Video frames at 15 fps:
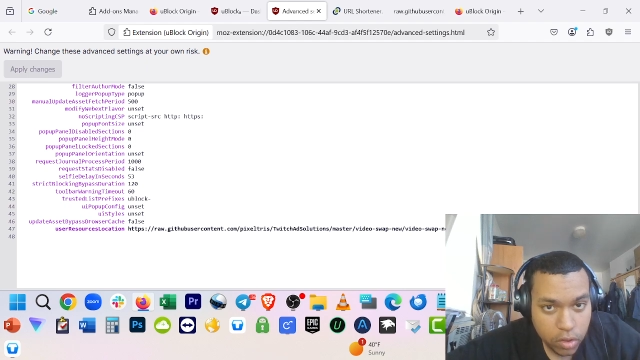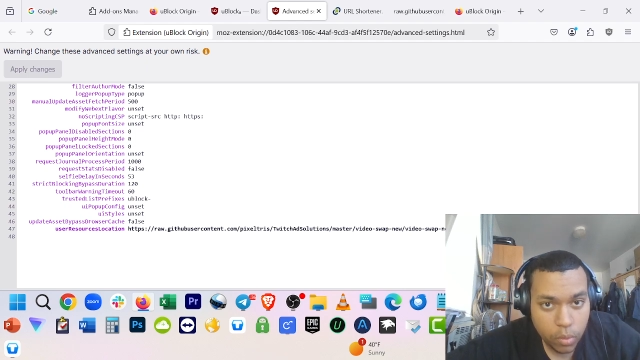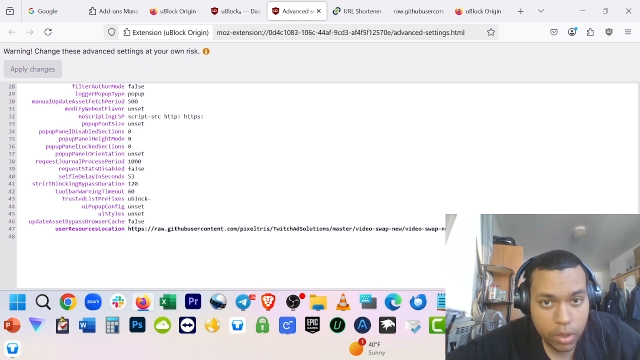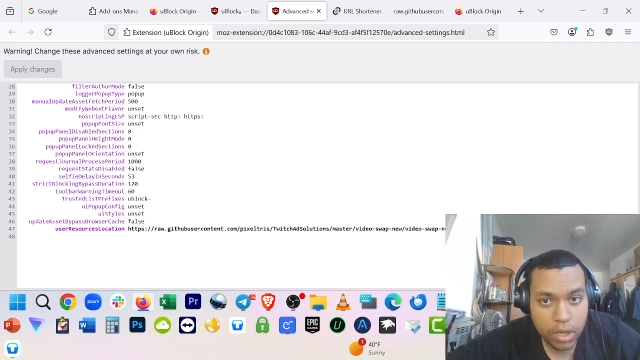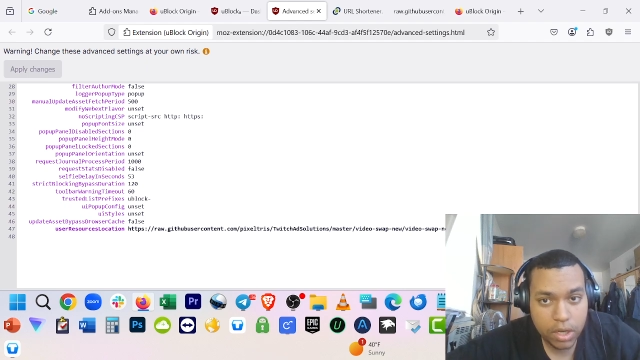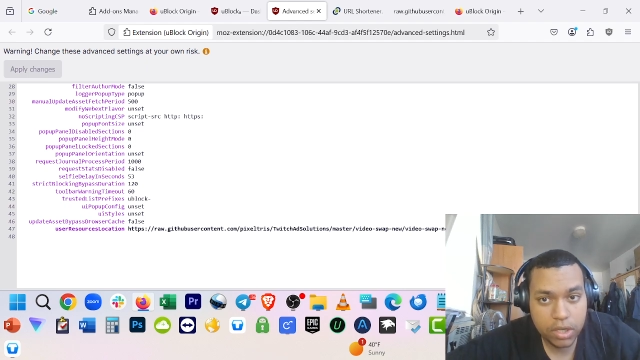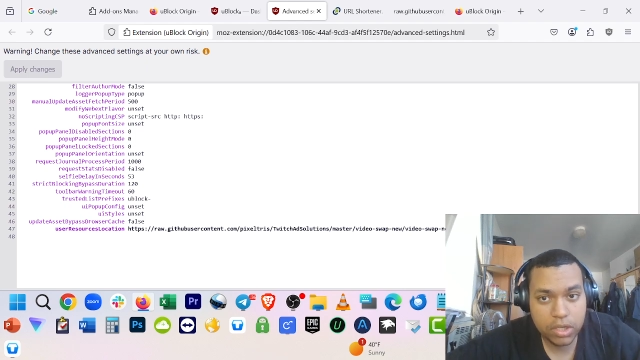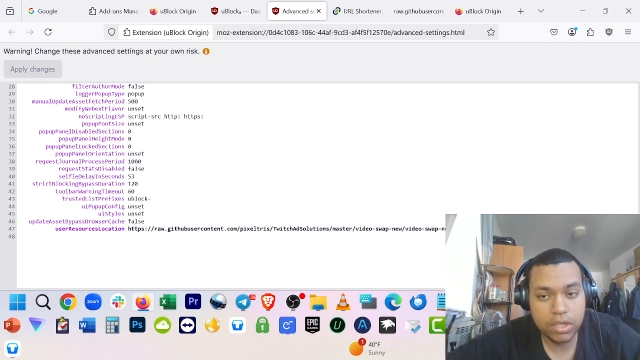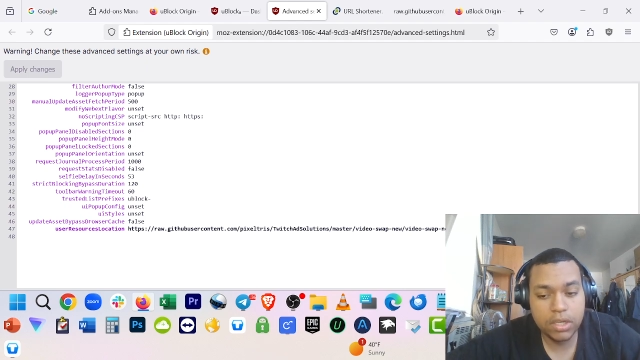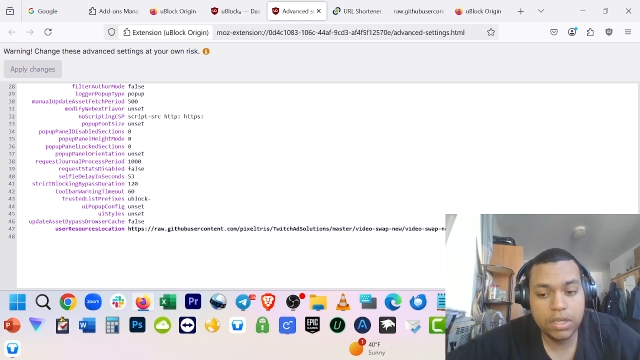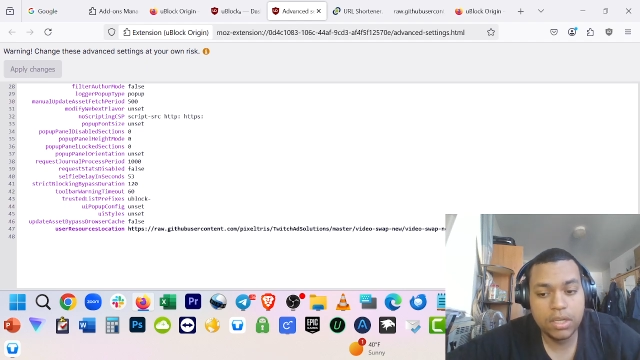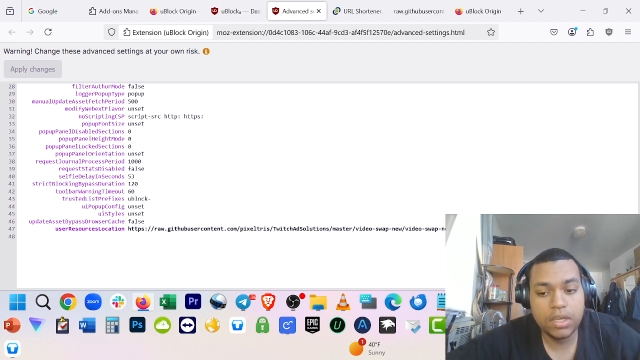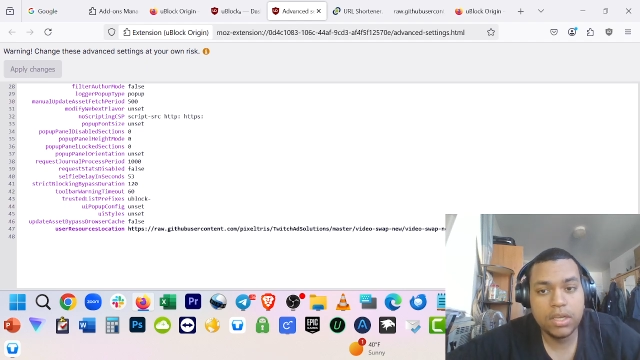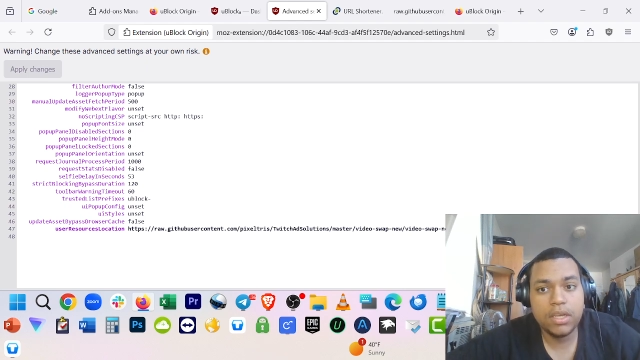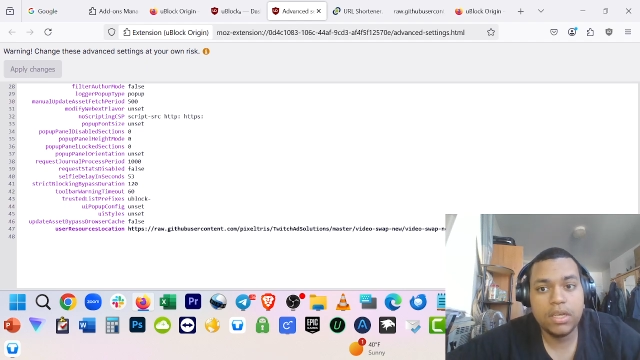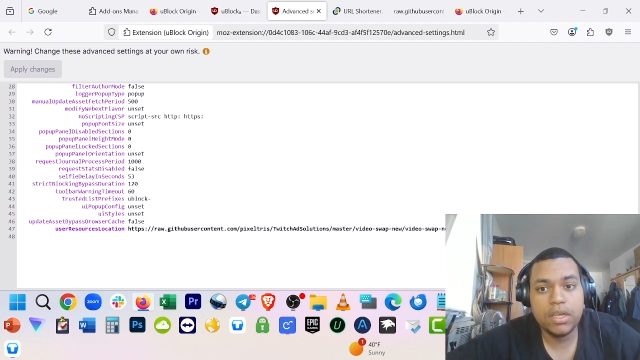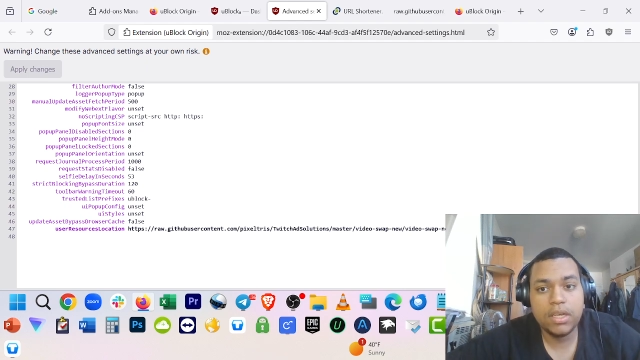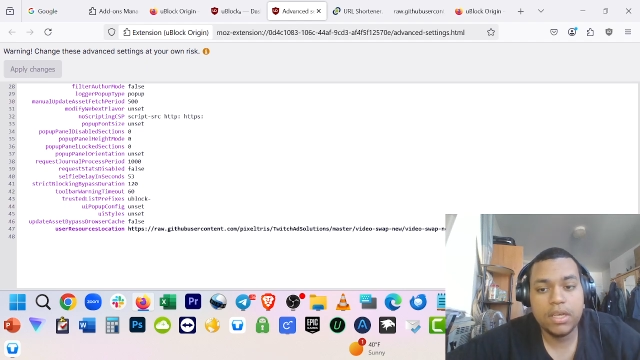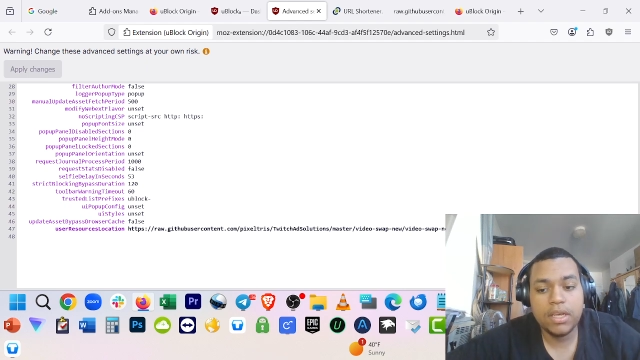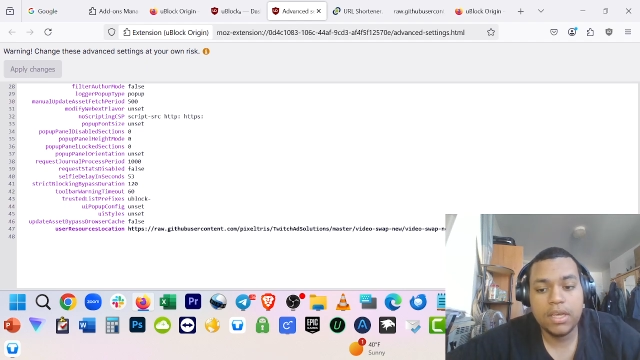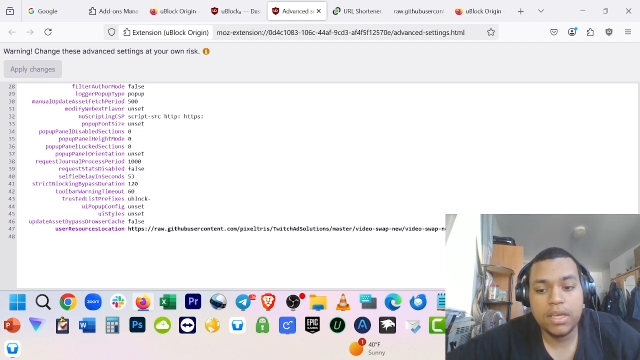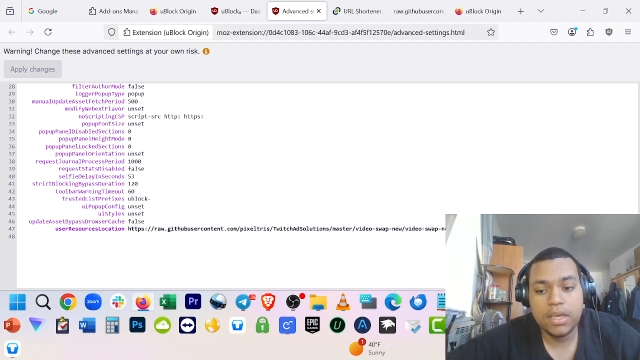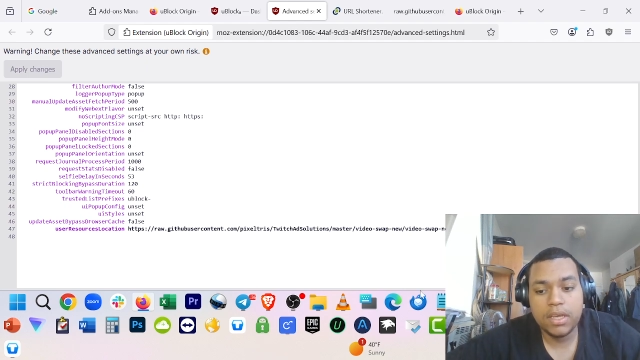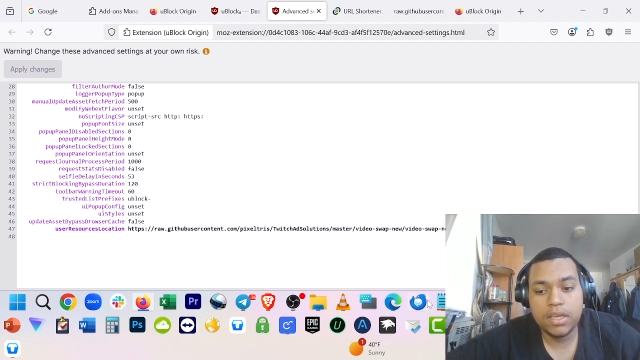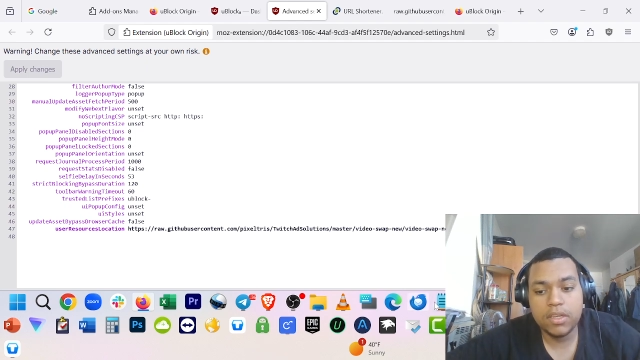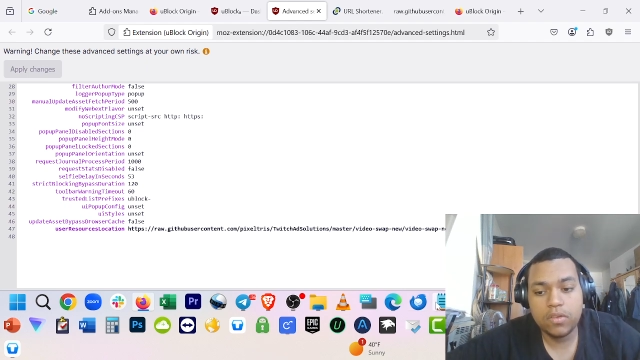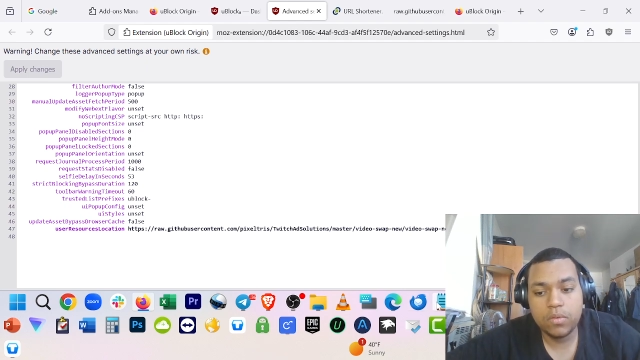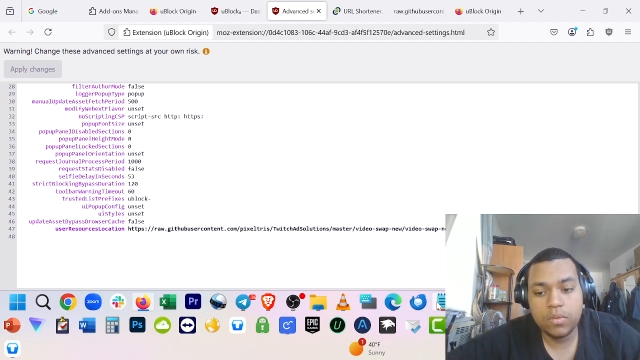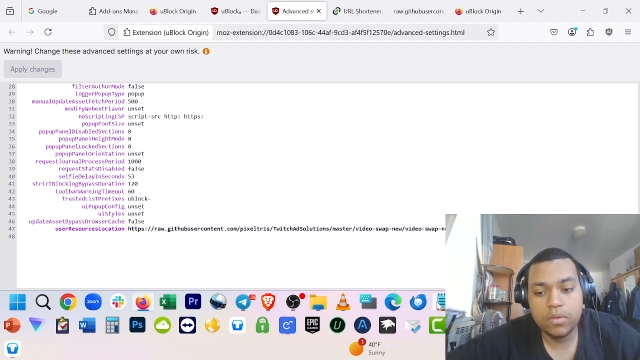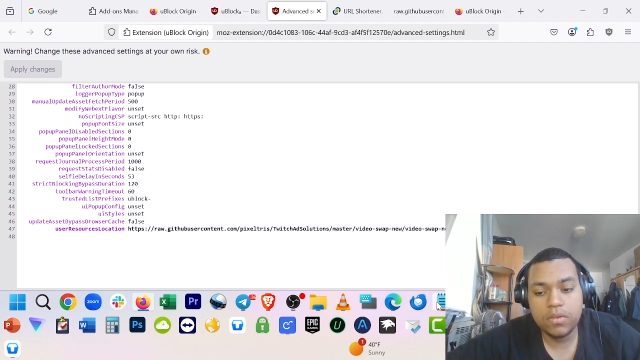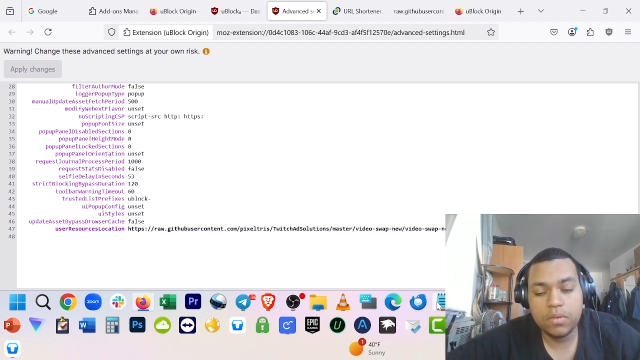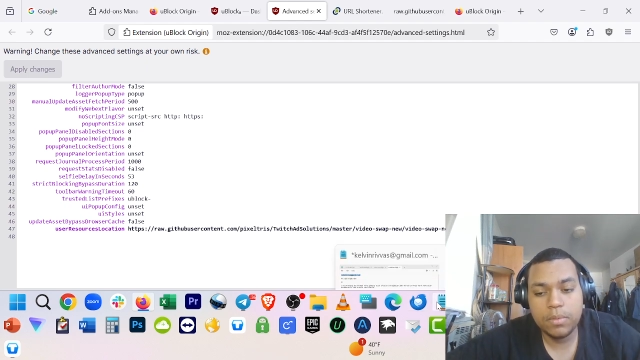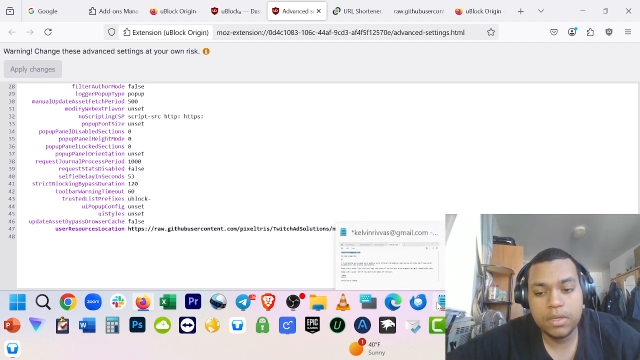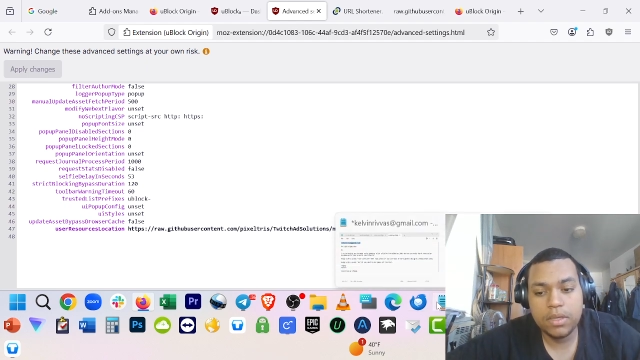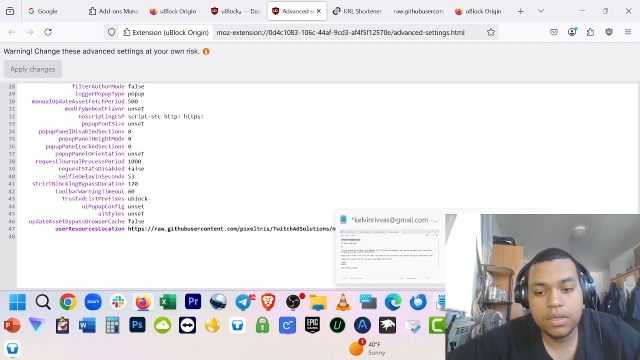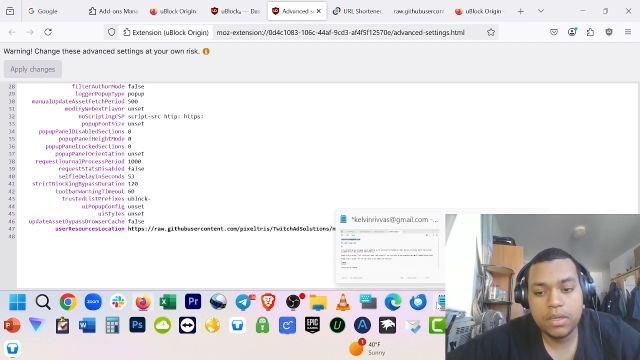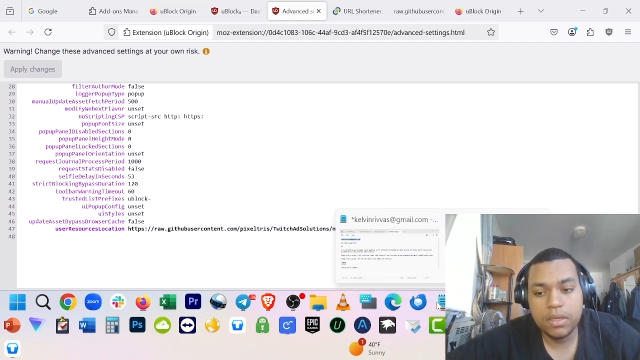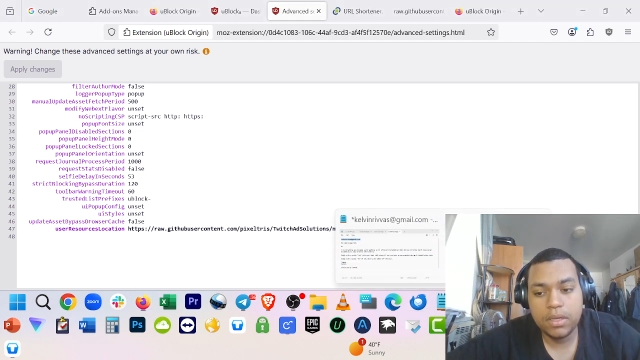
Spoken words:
location is going to be